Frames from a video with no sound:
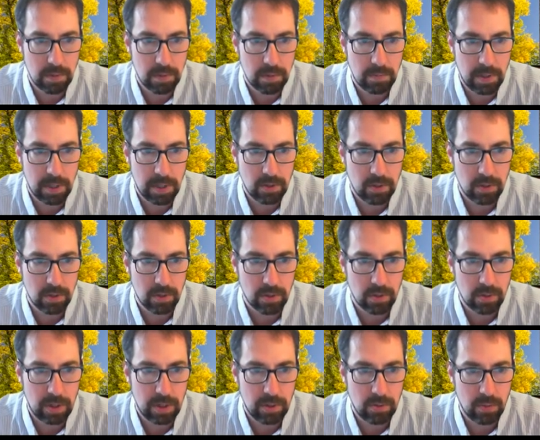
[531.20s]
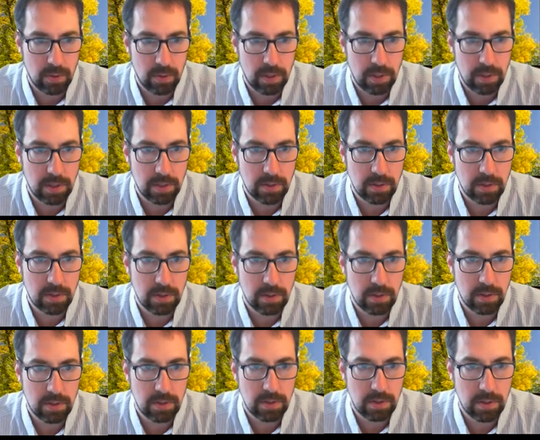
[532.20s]
Not sure quite what is
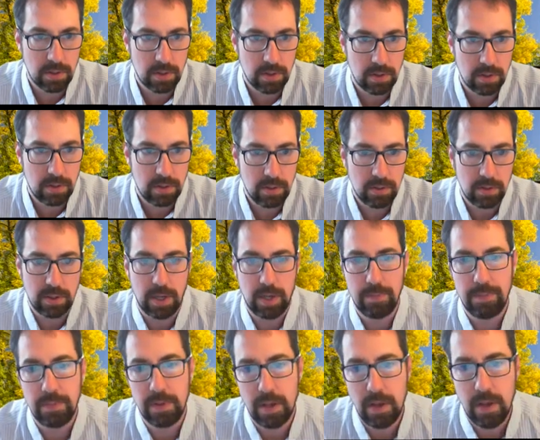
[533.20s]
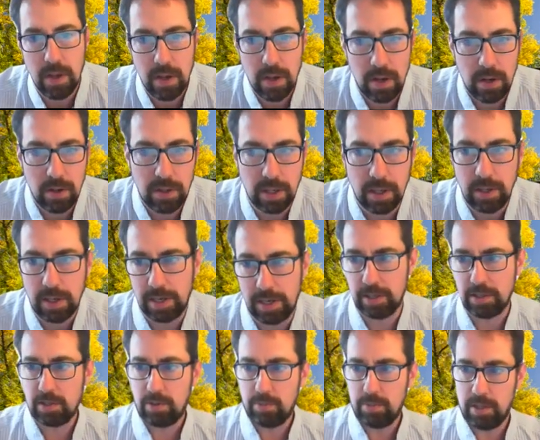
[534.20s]
doing that. Okay, I
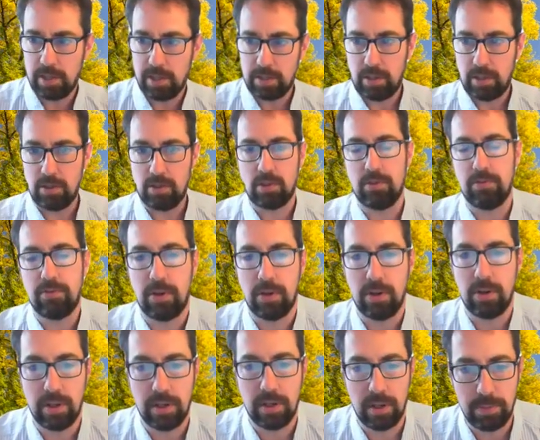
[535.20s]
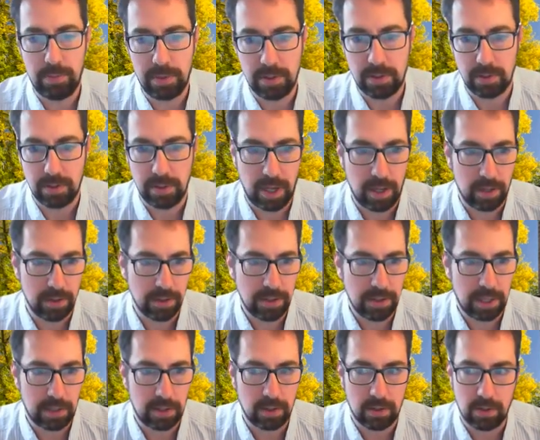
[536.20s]
guess I've been lucky so far that up until now the
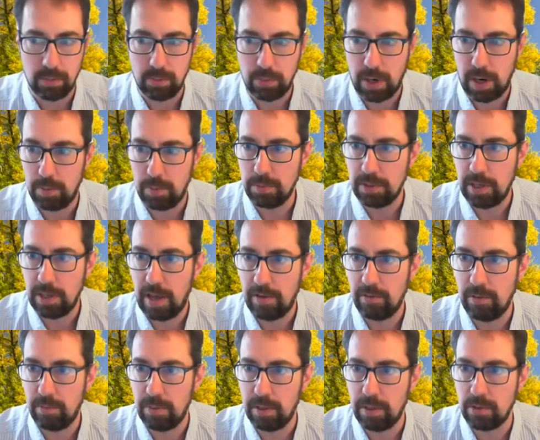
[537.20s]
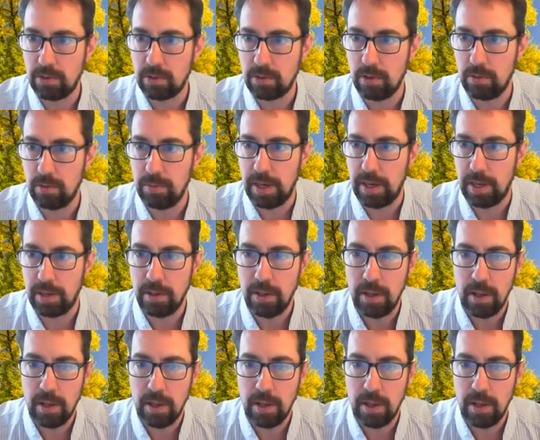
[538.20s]
technical problems haven't been so bad.